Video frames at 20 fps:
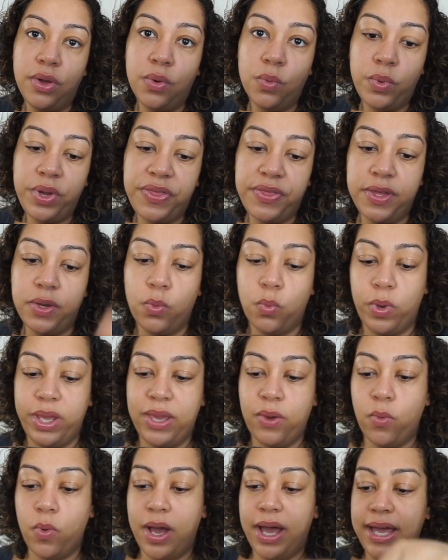with it
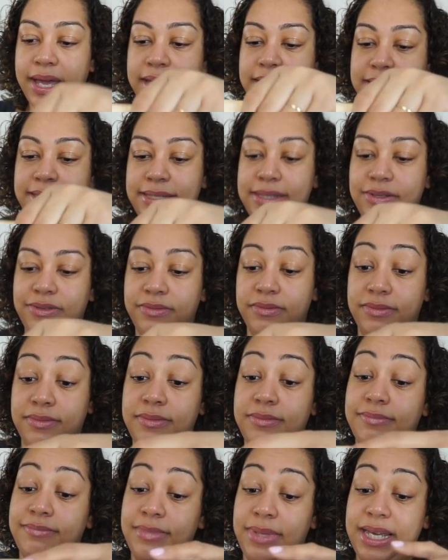weight wise.
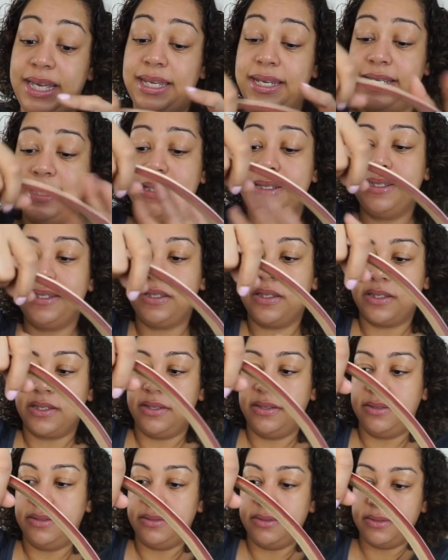It is
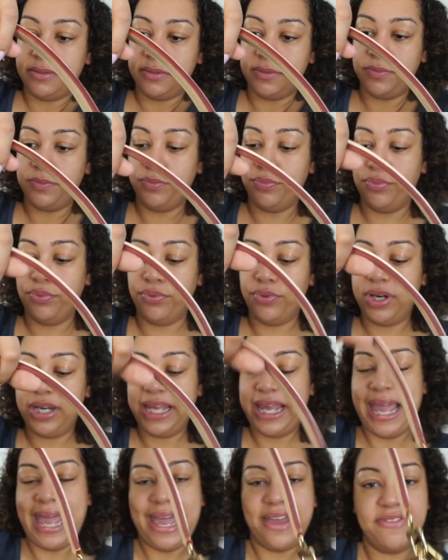
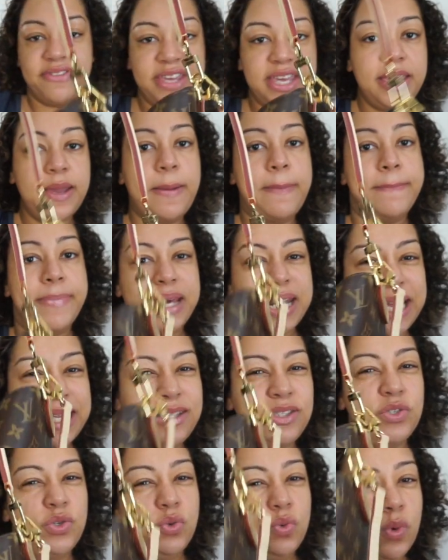pretty heavy, but I
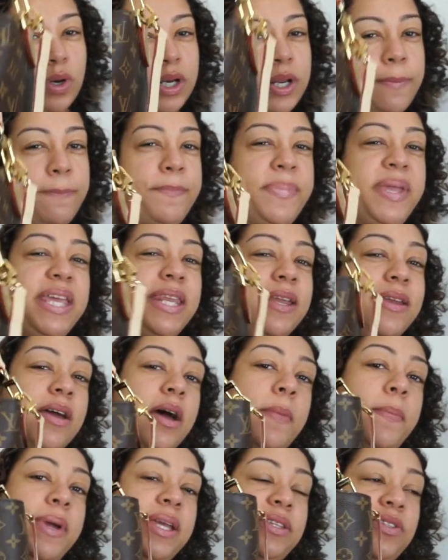do want to beat it
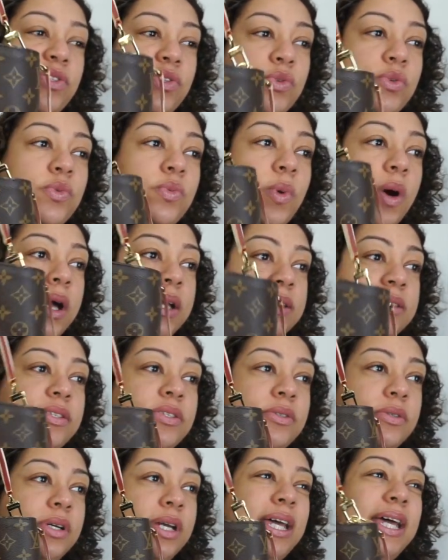up. I do want
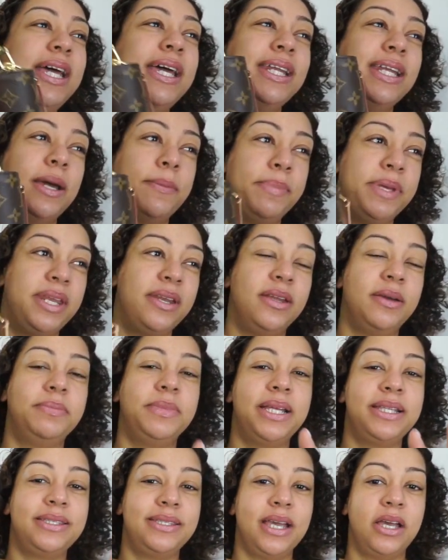to, not beat it up,
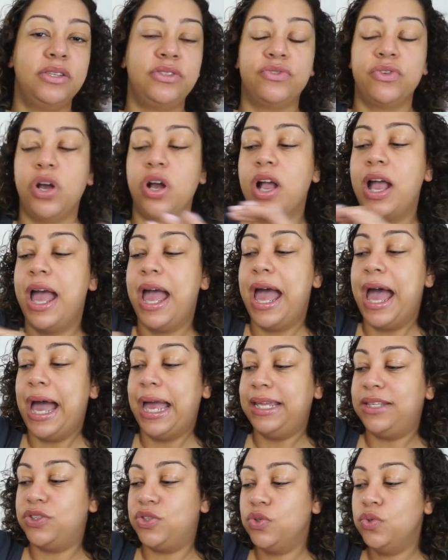that sounds wrong.
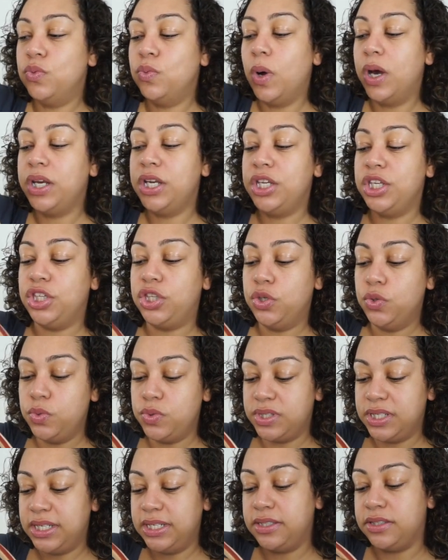I do want to
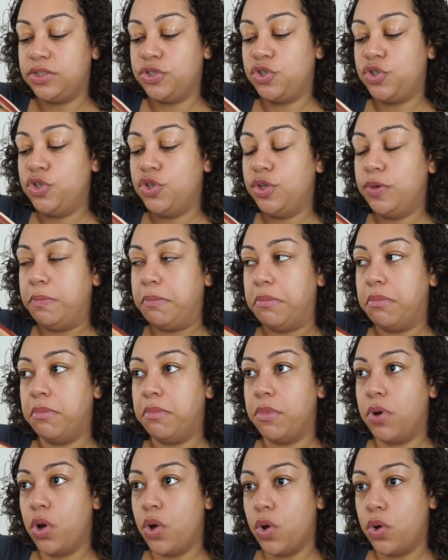use it to the
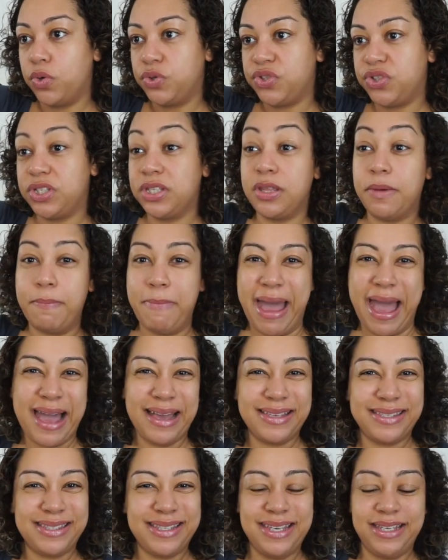most, to the
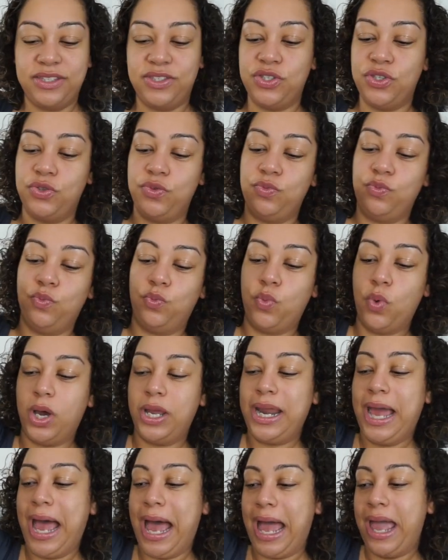max, like to
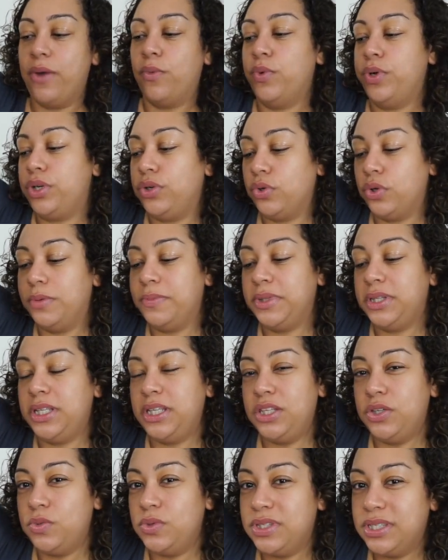what I would normally
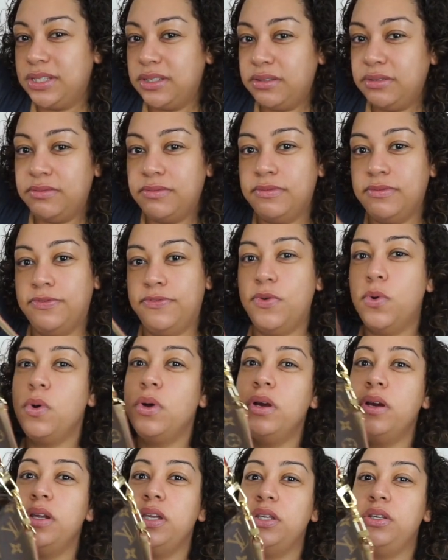use it
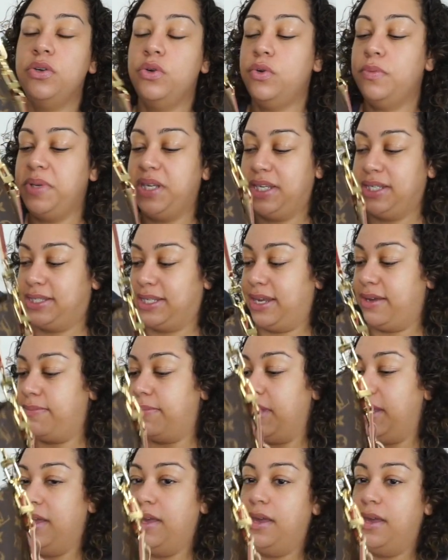for, you know, because I